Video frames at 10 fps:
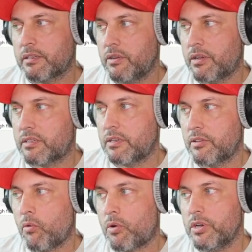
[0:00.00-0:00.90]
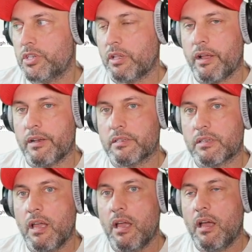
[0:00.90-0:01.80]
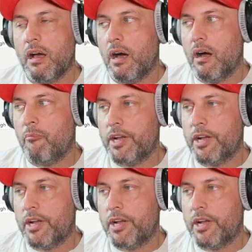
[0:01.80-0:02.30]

And you could see the orange line is uh,